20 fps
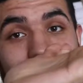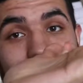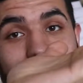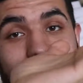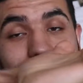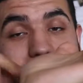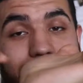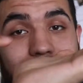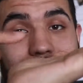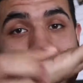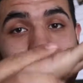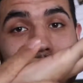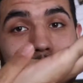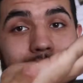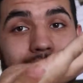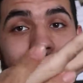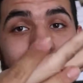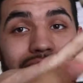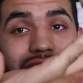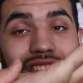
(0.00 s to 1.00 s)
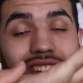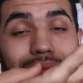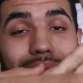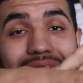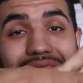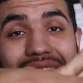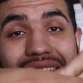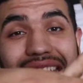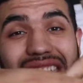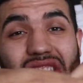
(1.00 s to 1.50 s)
this section of
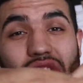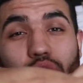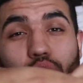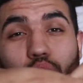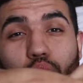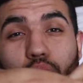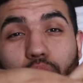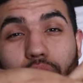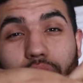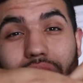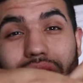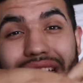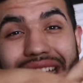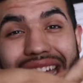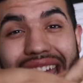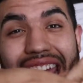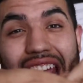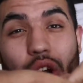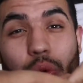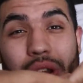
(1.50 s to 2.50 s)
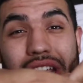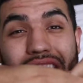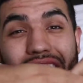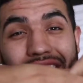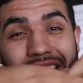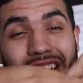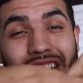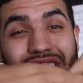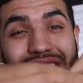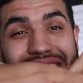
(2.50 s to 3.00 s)
my hand to carry
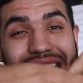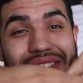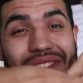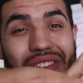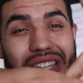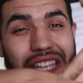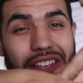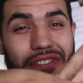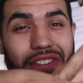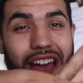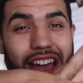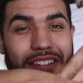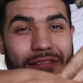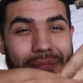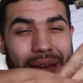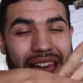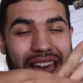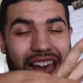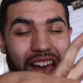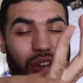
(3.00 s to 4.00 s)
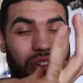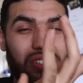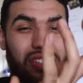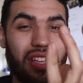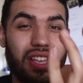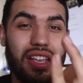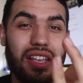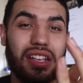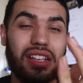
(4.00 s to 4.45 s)
155 pounds.